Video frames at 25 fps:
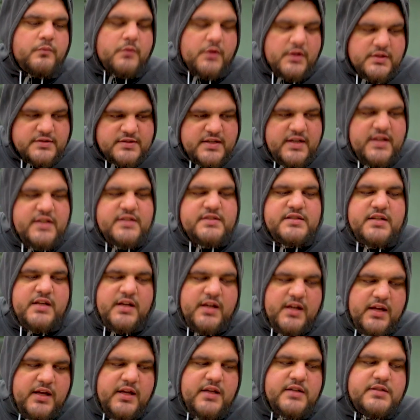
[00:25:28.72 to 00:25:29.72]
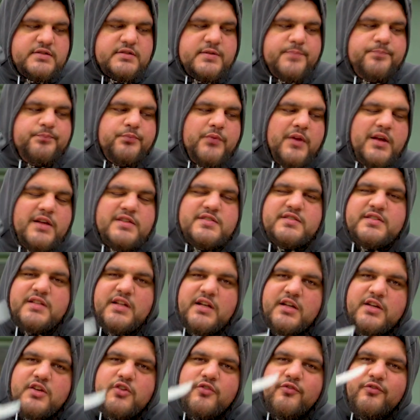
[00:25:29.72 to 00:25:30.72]
as easy it is, it's
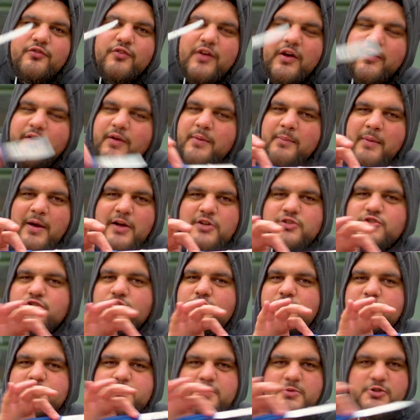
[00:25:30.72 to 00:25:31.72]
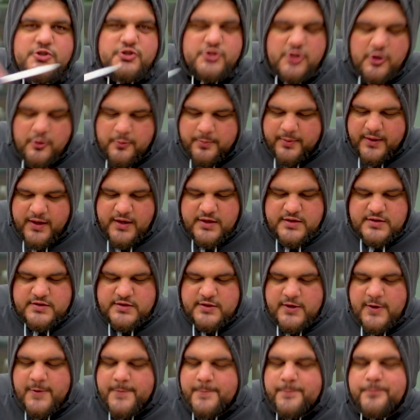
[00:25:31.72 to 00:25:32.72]
still a very much Christmas showpiece.
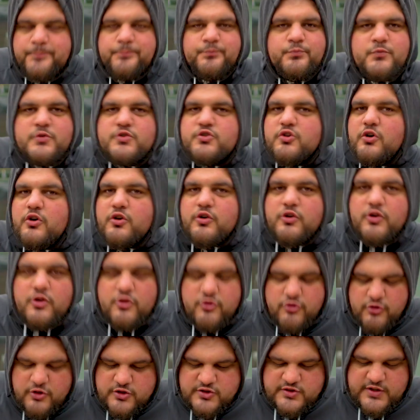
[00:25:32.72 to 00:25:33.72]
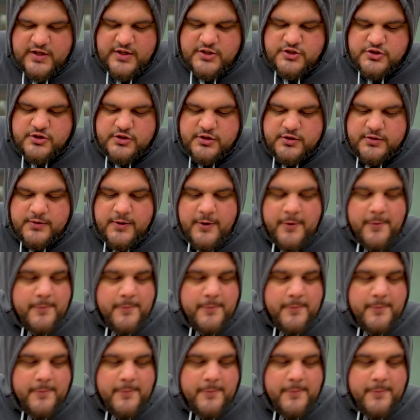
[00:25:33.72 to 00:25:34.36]
It's got a good cross section.